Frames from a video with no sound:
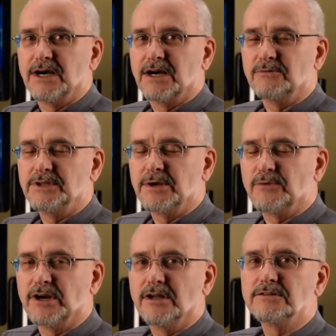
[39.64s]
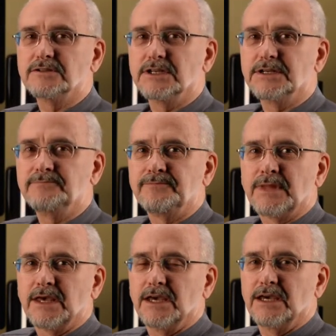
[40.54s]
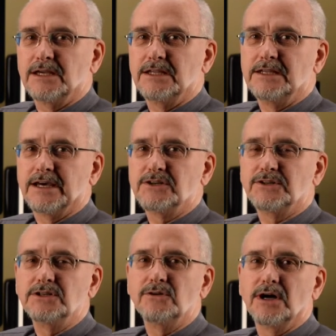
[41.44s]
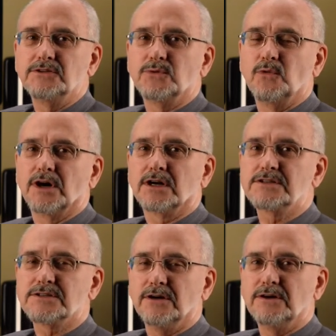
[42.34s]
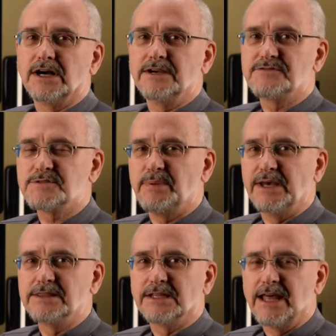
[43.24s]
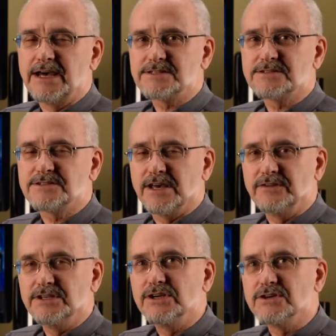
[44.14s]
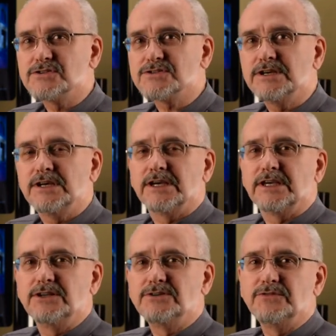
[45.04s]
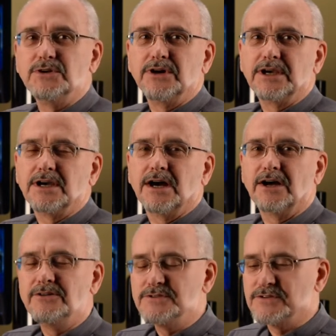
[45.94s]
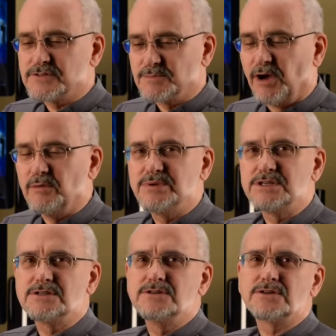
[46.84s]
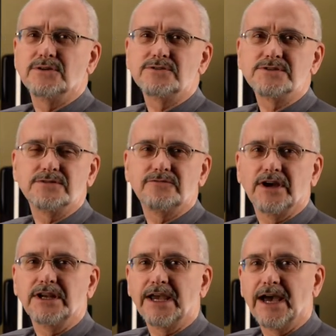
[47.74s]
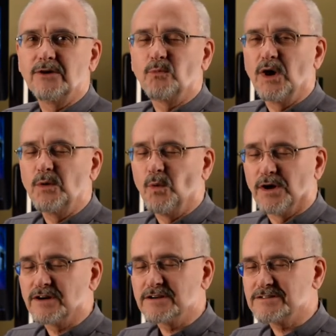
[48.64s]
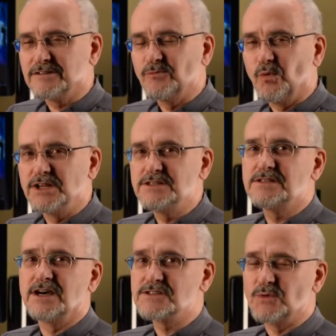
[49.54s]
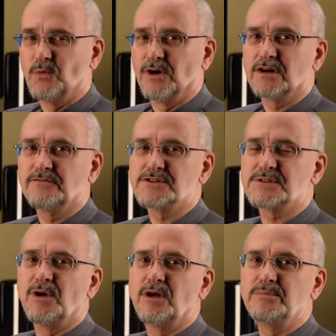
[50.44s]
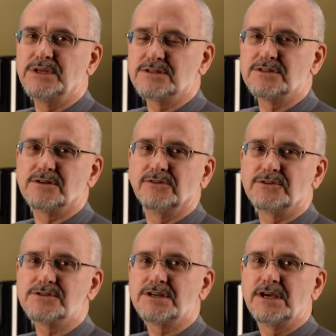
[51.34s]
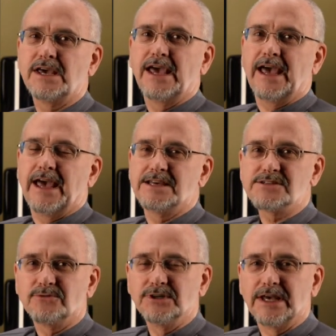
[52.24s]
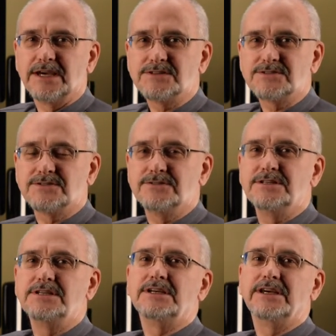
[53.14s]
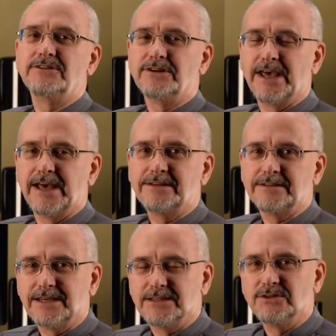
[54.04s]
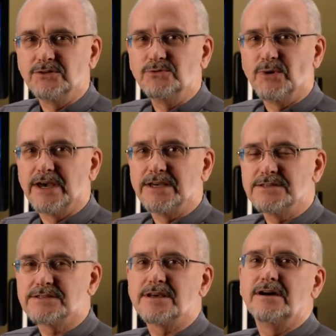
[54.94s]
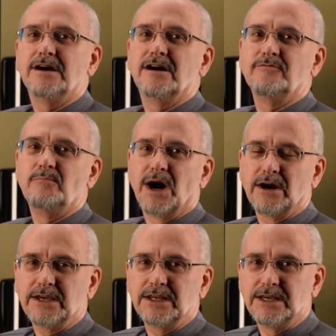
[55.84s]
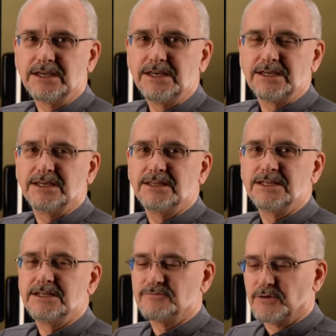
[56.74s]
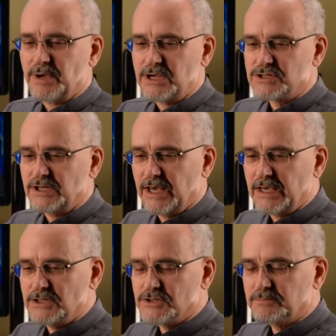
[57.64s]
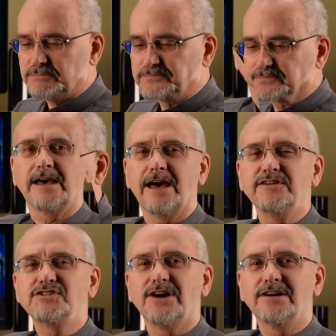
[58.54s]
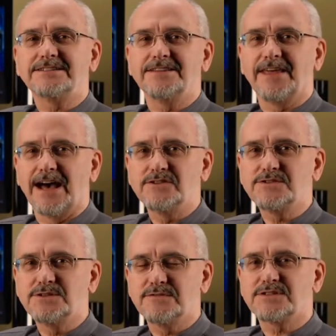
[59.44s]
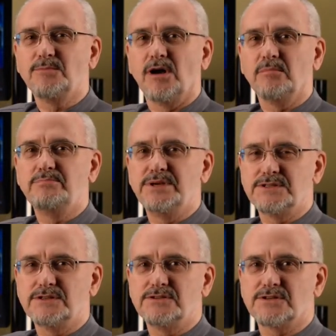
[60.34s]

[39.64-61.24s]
when they were elderly, and I couldn't go out to work. So I've spent the last 7 years interviewing hundreds of small business owners and finding out what works and what doesn't work for small business owners as it relates to the internet and the new ways of marketing in the information age. Having talked to thousands of small business